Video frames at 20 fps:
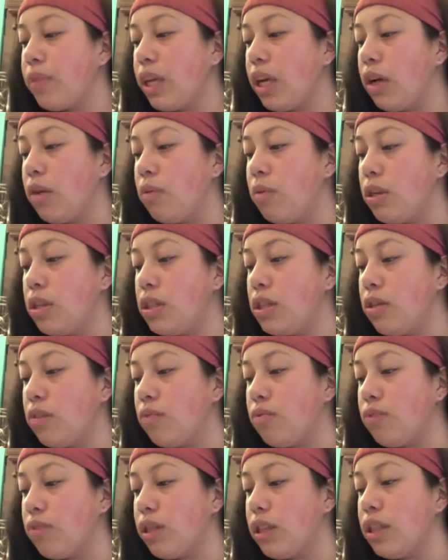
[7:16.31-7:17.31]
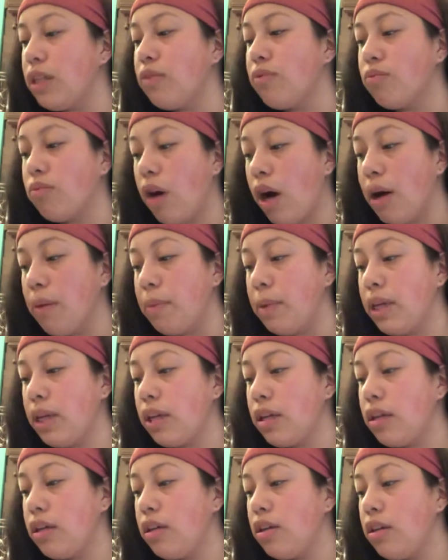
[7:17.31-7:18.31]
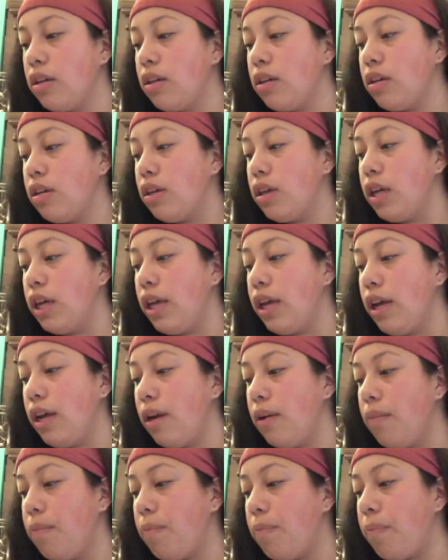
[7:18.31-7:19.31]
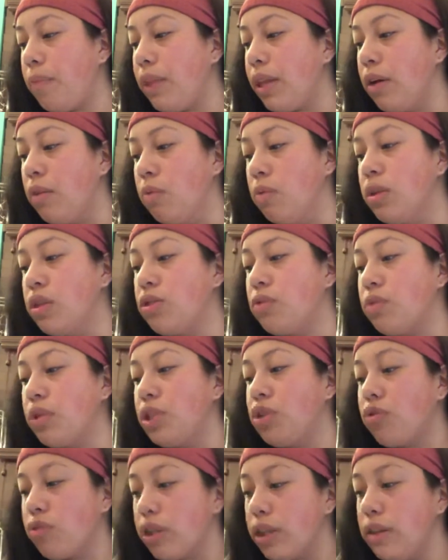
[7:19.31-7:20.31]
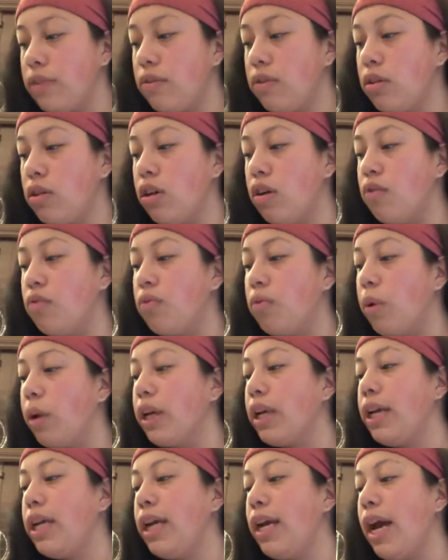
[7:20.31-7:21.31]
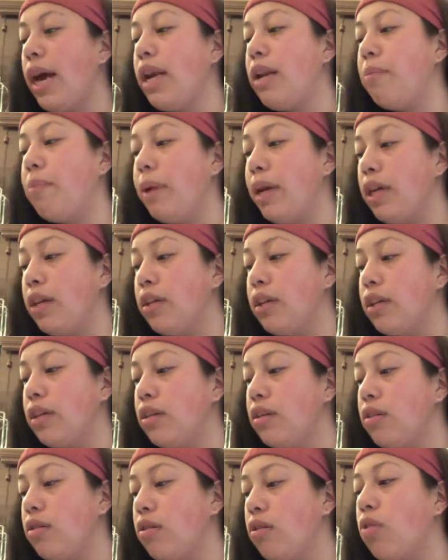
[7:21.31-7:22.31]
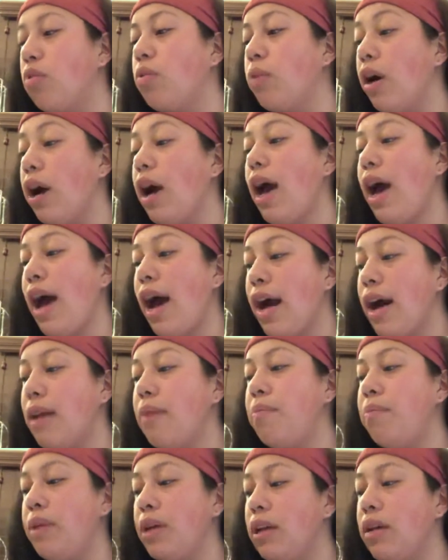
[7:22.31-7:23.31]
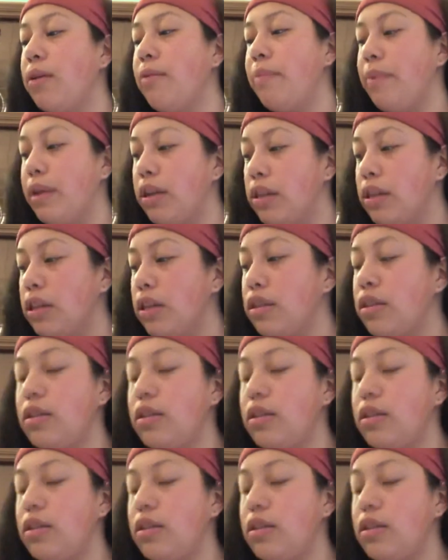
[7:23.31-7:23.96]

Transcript: It wasn't really robbing. It was retrieval of what he had abandoned, or what had been abandoned.